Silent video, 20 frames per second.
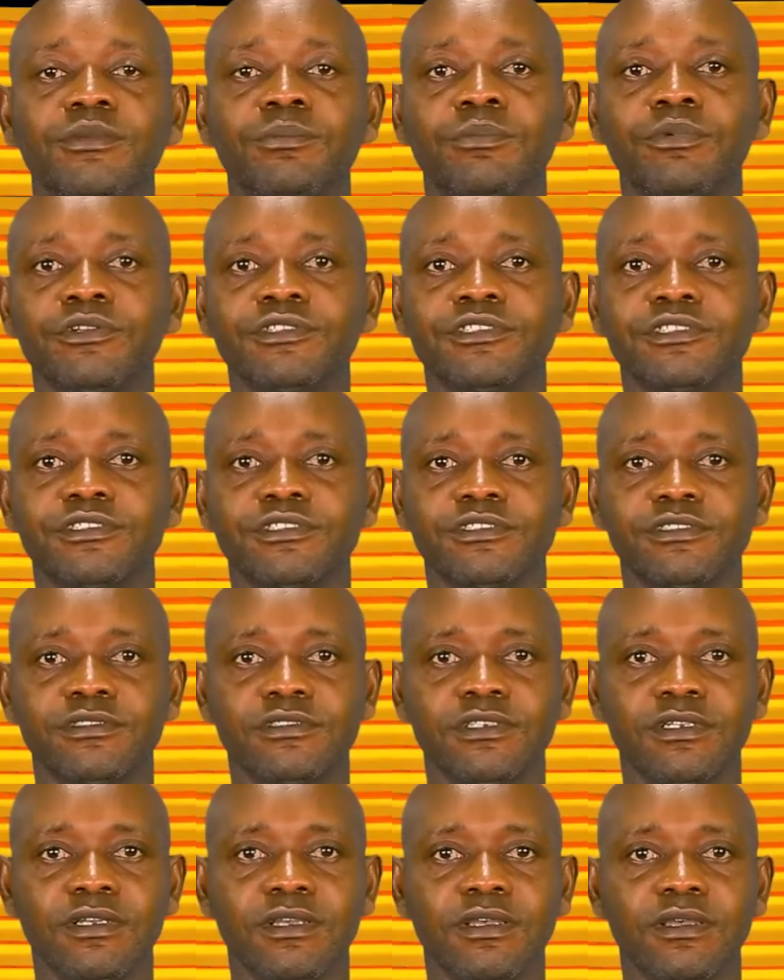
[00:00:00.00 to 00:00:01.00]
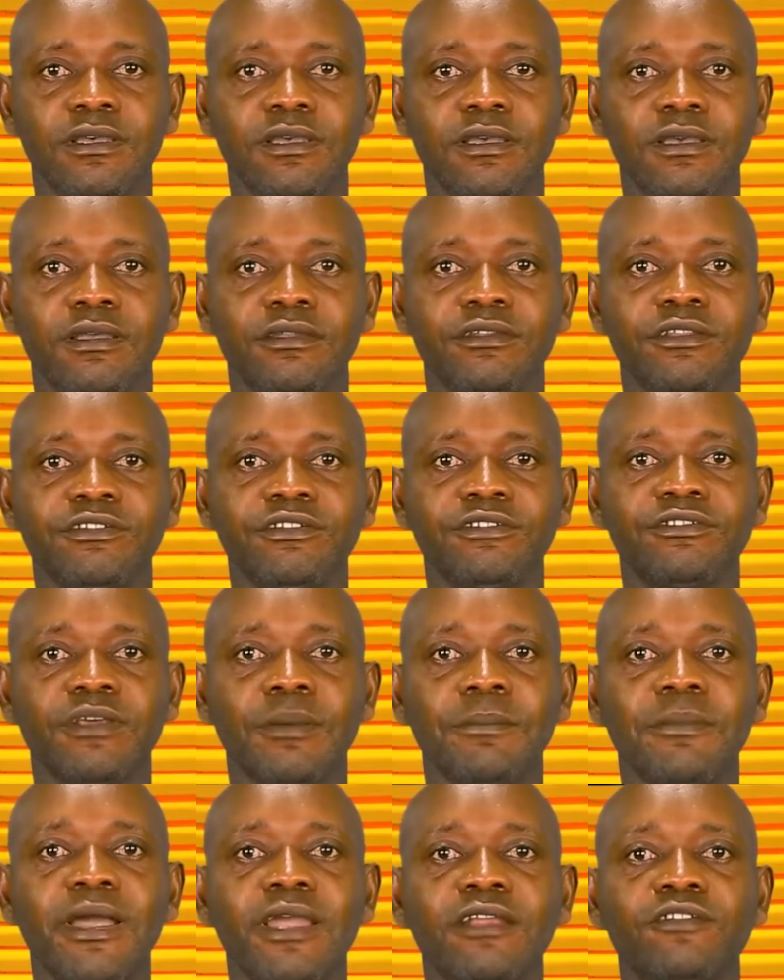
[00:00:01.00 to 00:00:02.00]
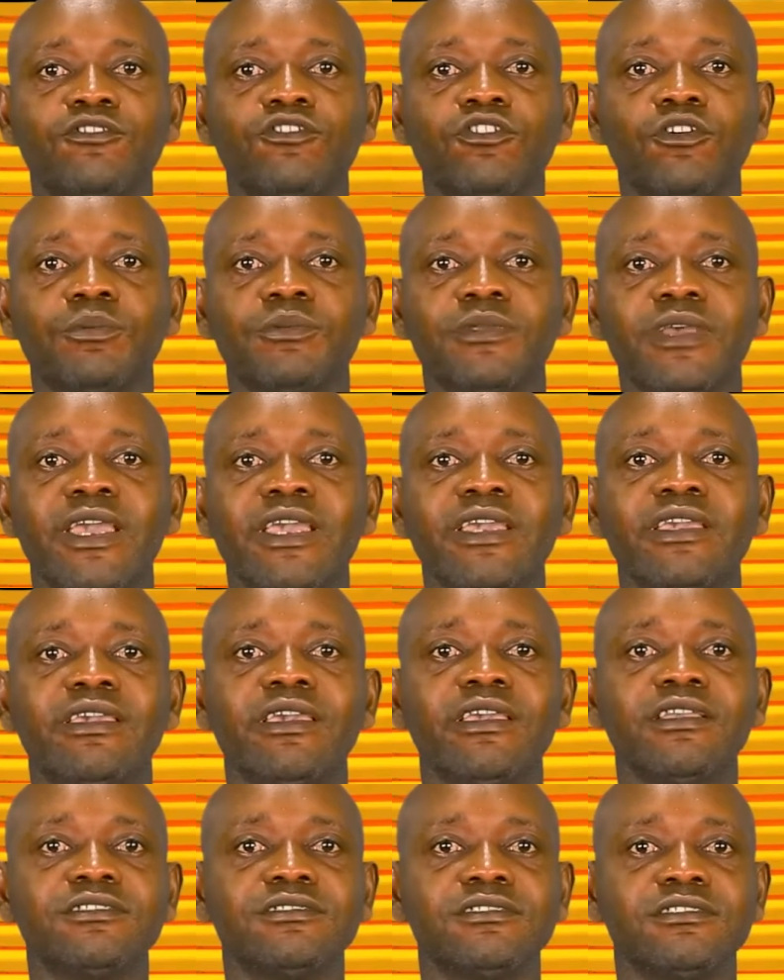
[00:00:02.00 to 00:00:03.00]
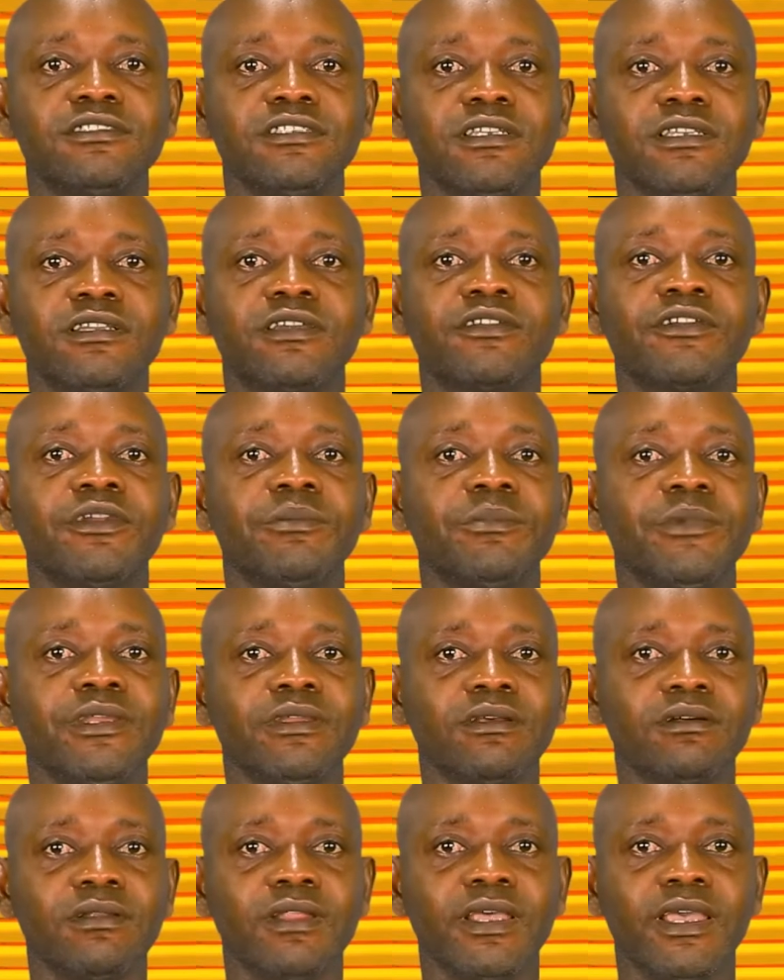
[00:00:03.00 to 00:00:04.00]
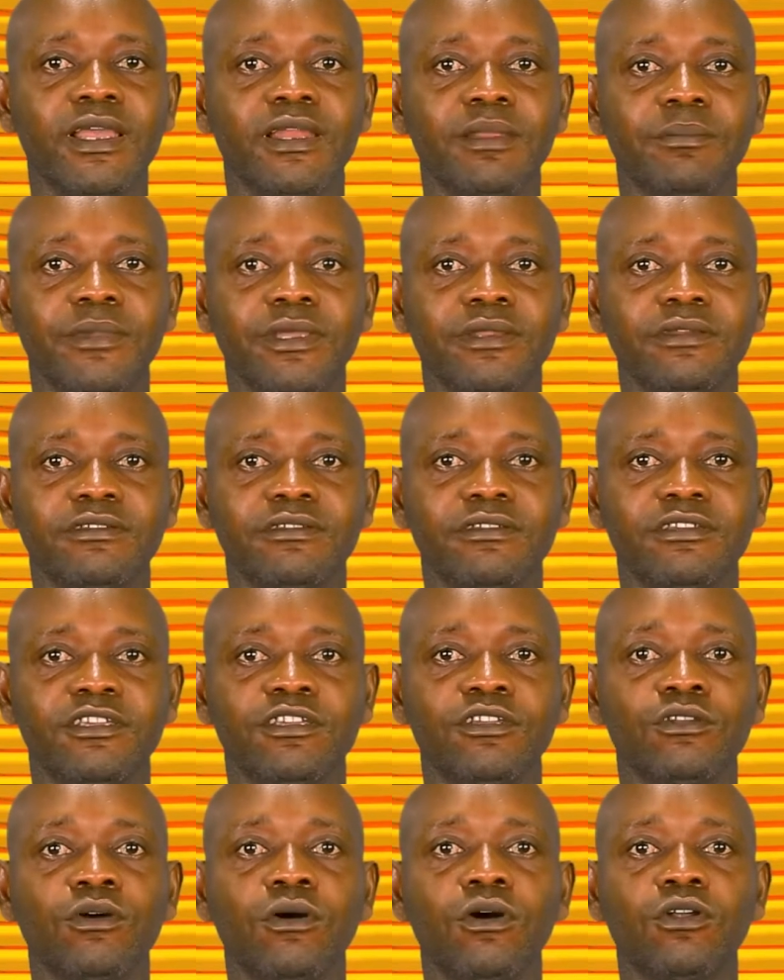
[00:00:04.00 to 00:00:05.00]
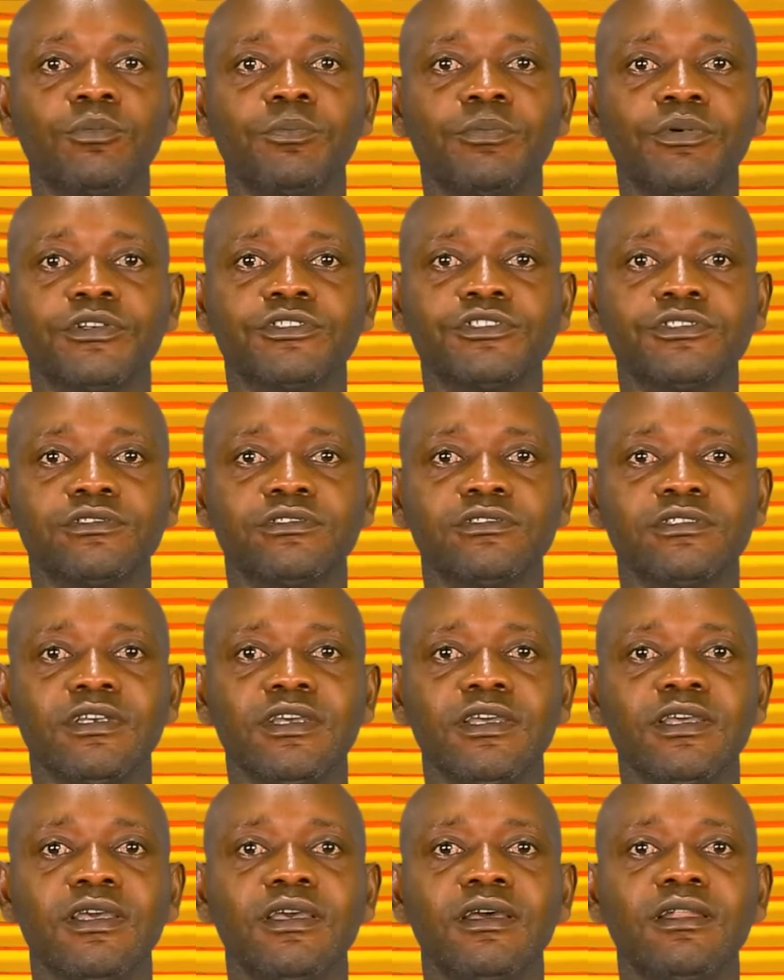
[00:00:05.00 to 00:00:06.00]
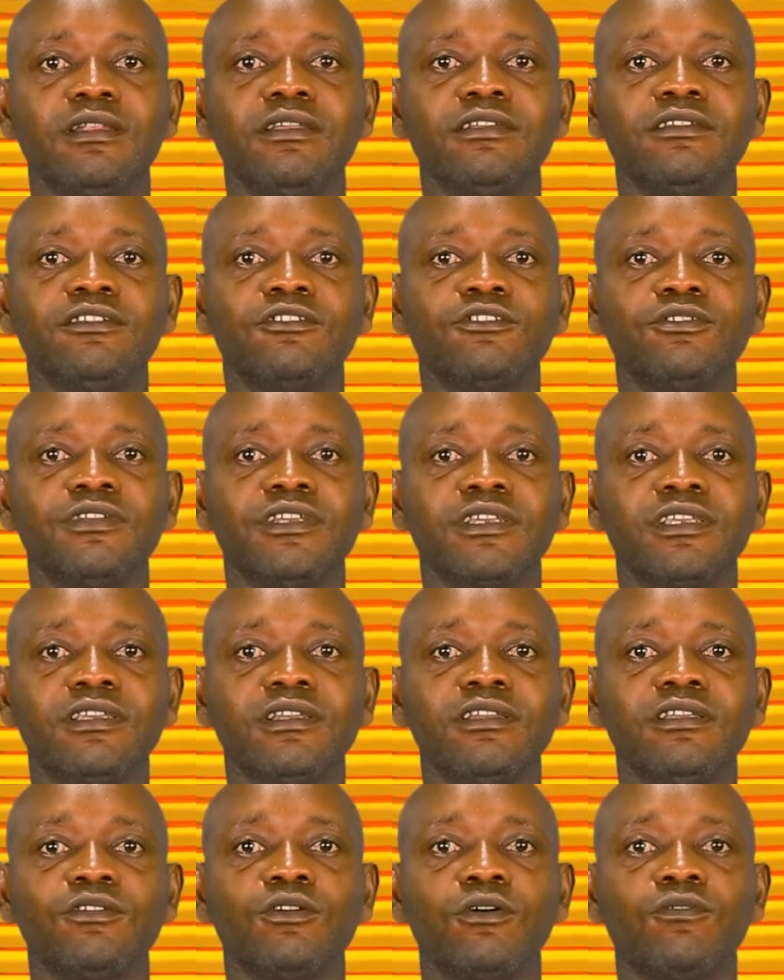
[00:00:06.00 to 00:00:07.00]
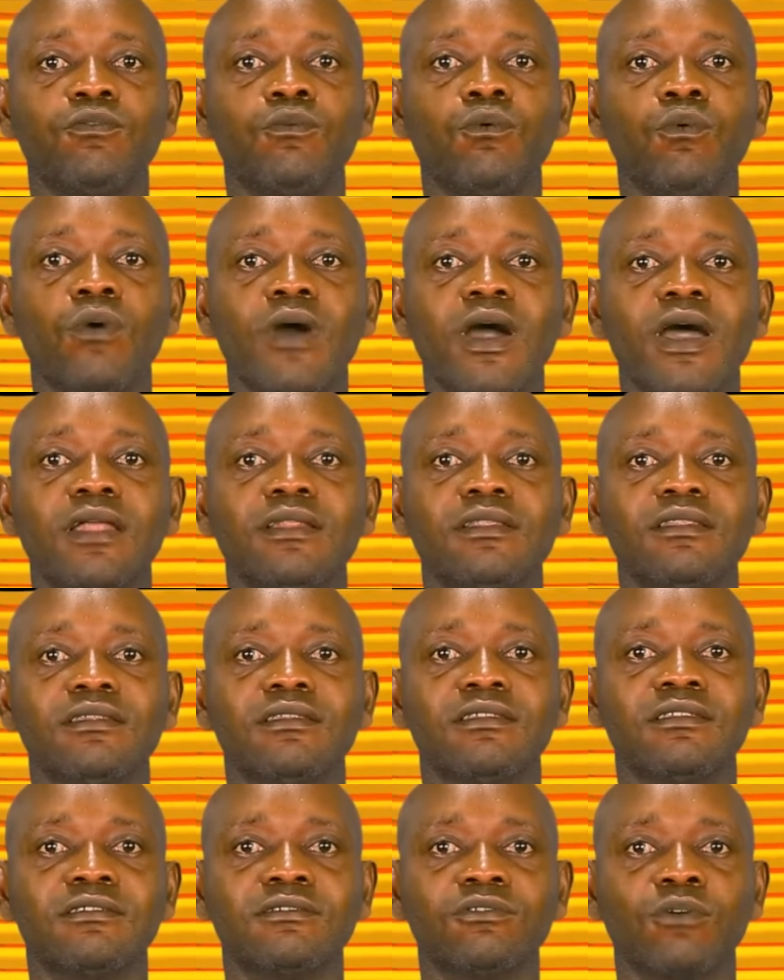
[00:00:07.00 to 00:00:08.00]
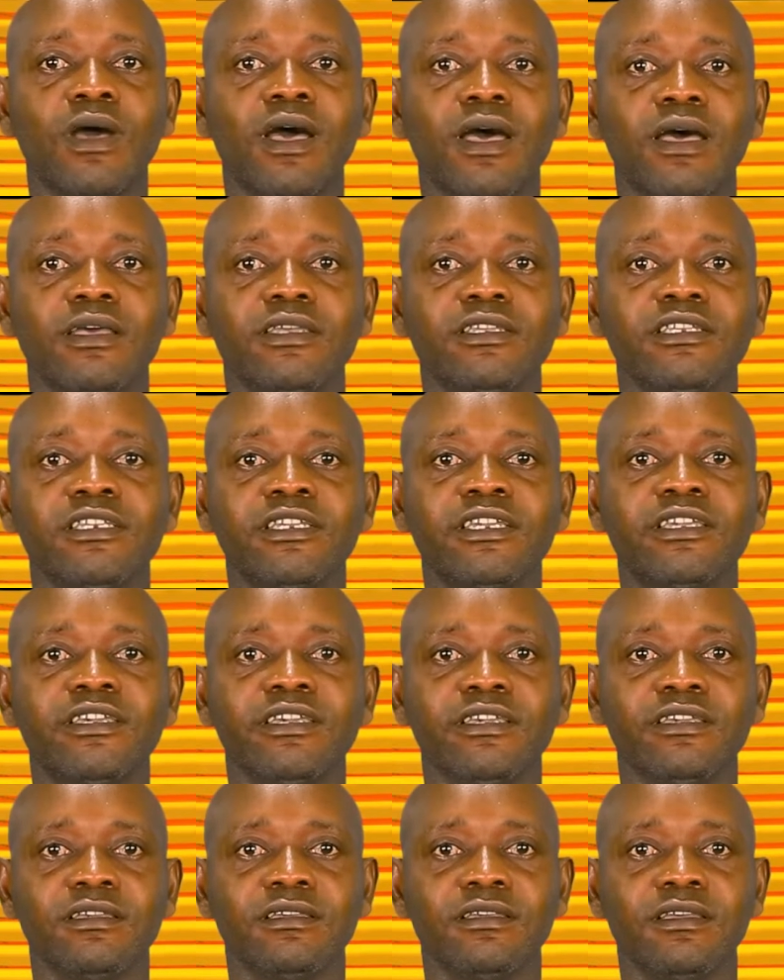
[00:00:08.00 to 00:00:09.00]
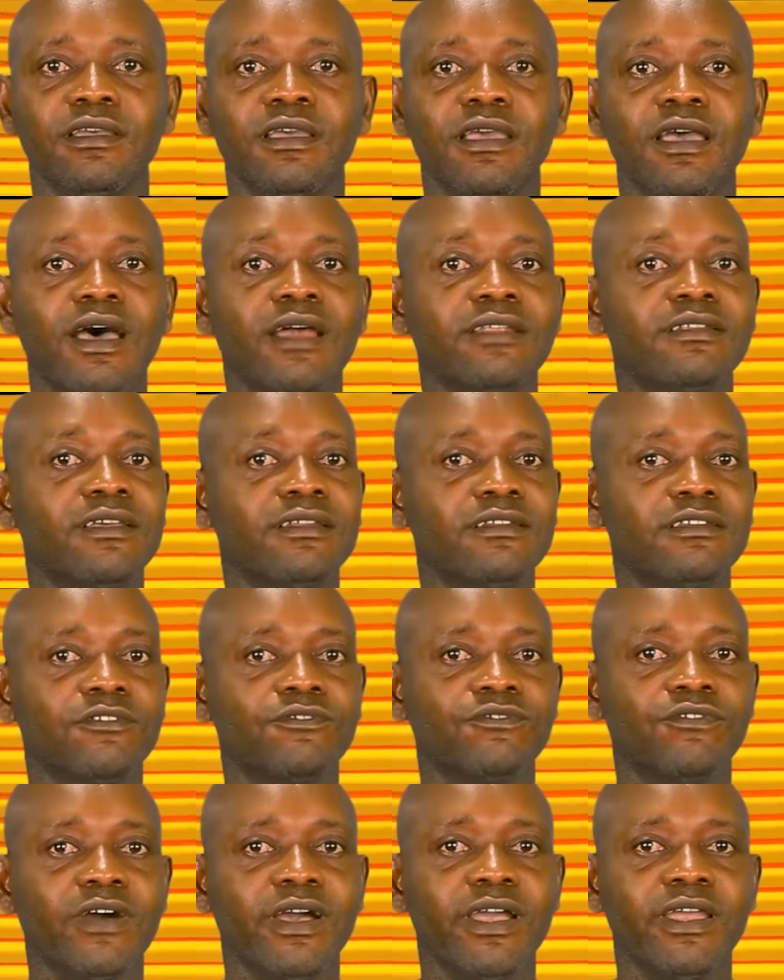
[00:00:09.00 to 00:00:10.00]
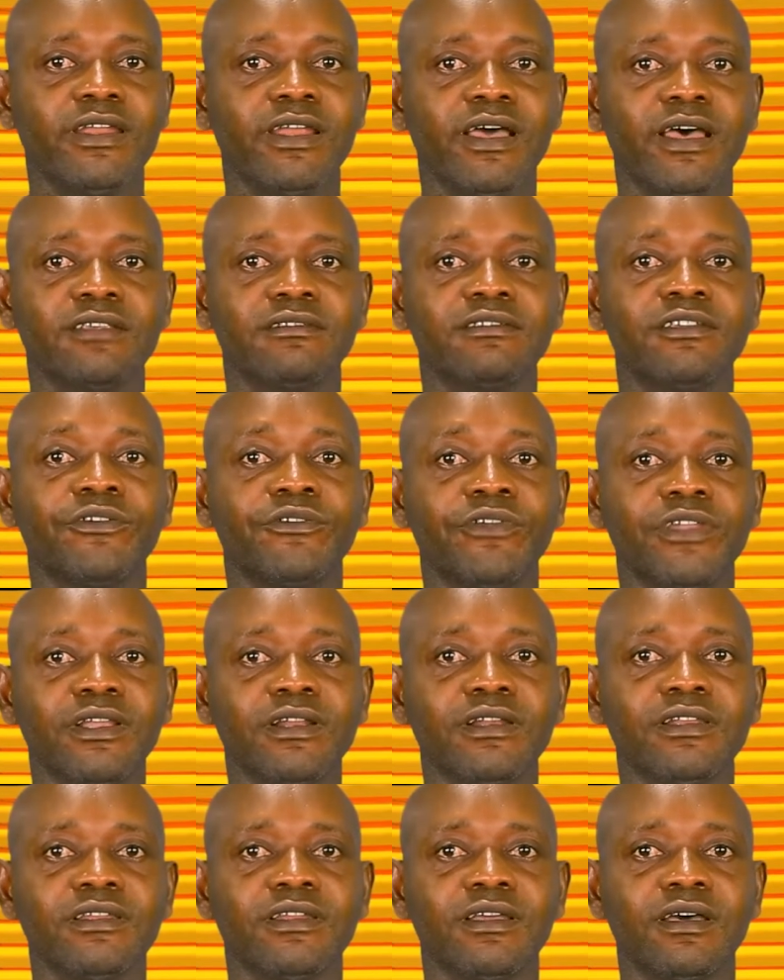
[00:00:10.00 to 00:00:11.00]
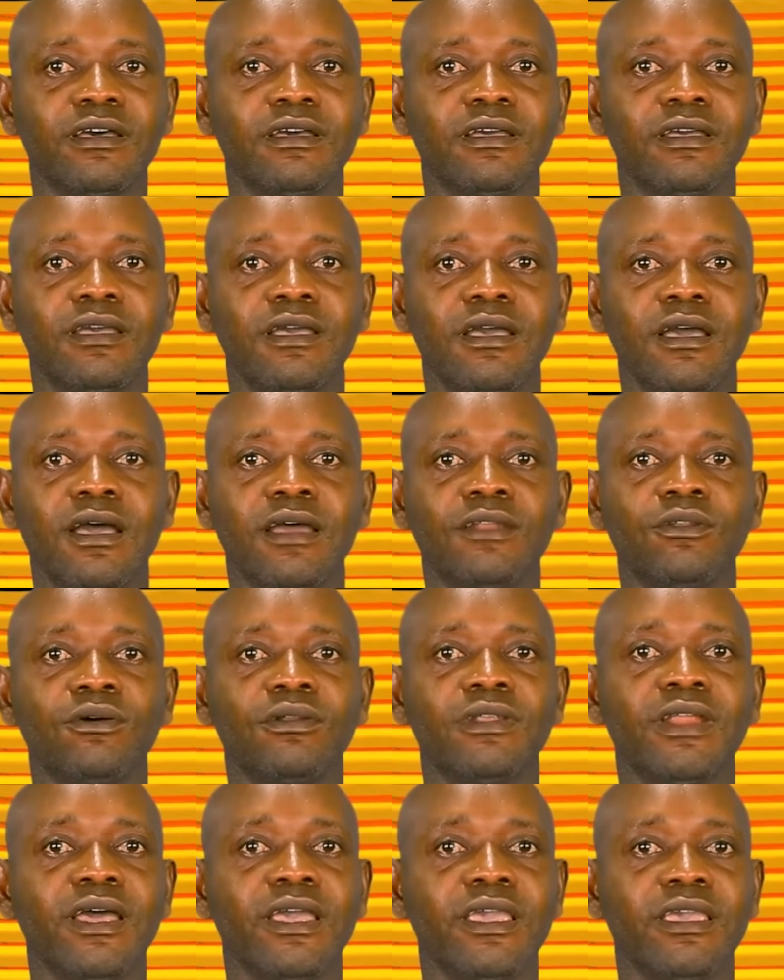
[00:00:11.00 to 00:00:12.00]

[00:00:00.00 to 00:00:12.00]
bushes. The determined troops engaged the criminal elements in hot pursuit, leading to the killing of one Zwa Ike, identified as the ringleader, and other